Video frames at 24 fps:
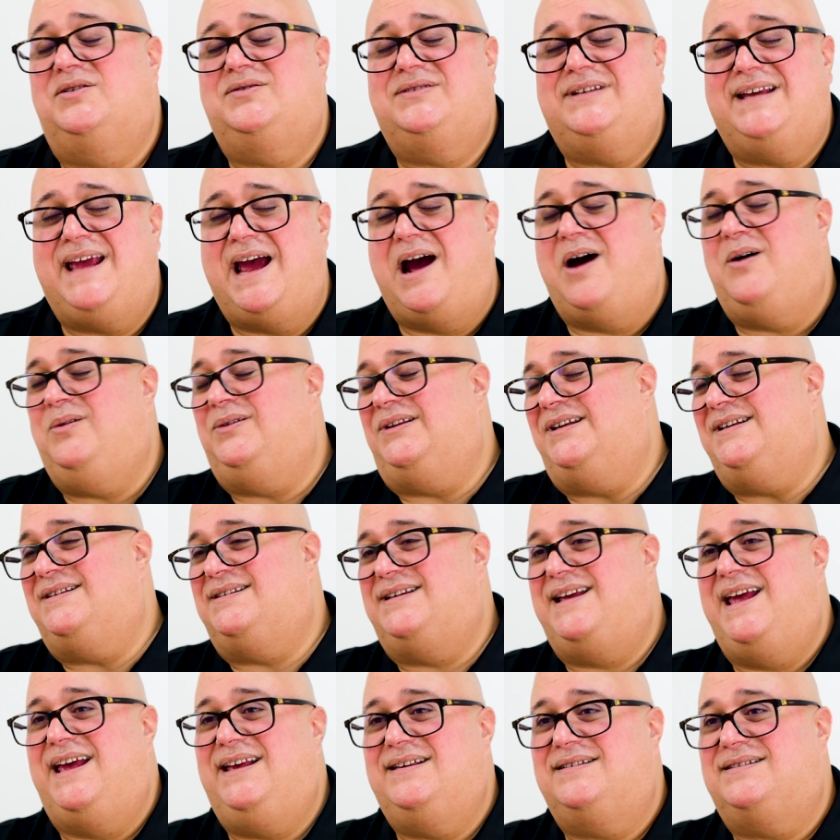There's
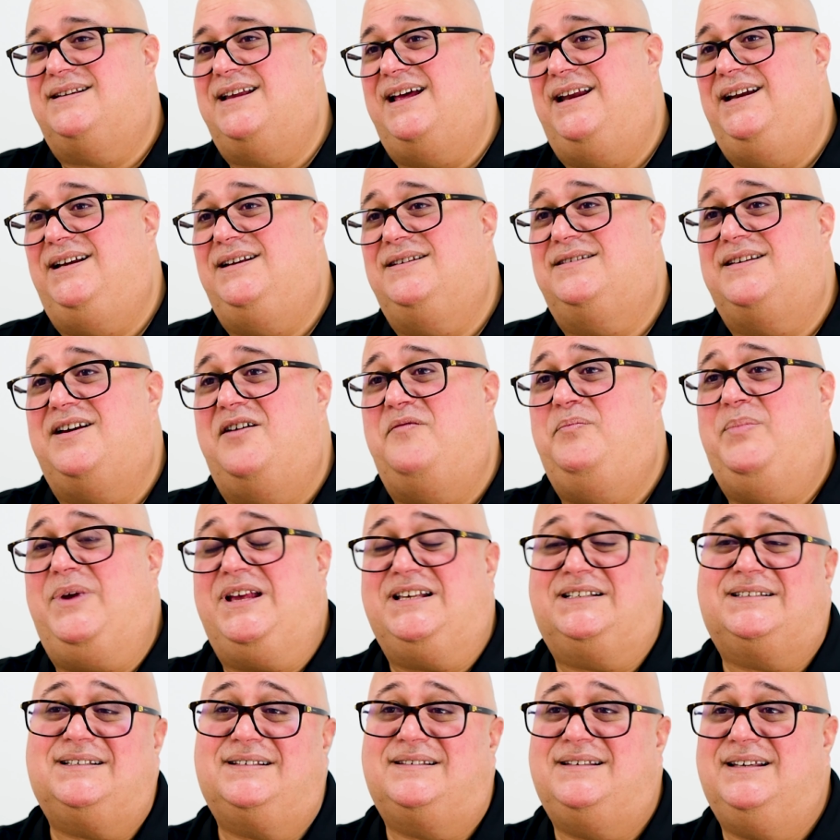countless case studies of
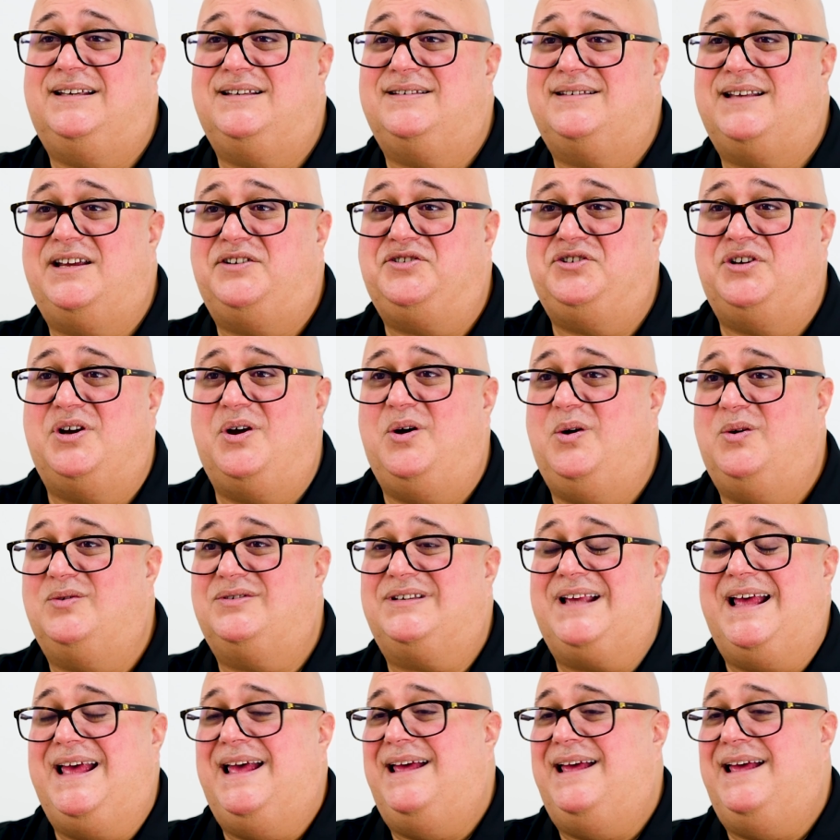businesses that chose